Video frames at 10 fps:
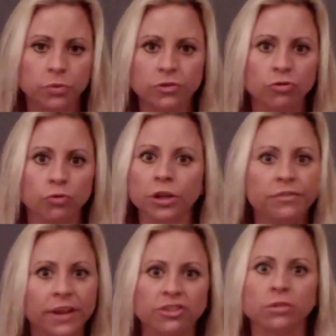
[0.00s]
grilled
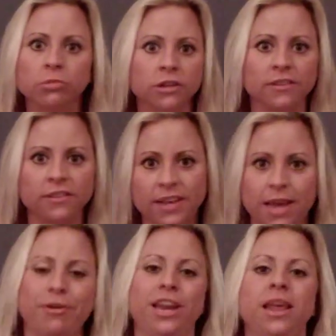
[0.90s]
vegetables and
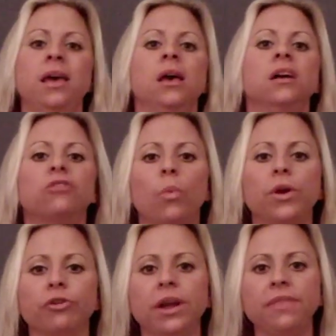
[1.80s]
salmon? So
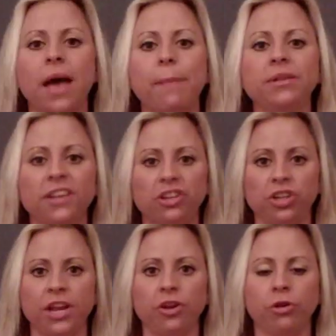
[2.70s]
when you're in that
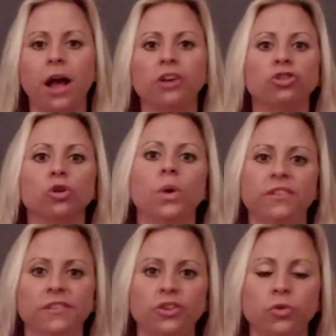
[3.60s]
position and you're not sure what
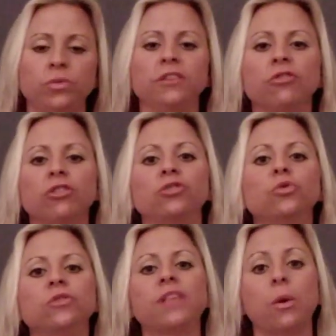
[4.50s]
to do, these are the
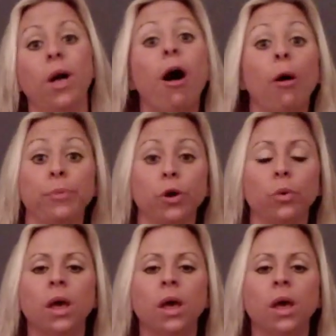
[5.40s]
tools that will help you.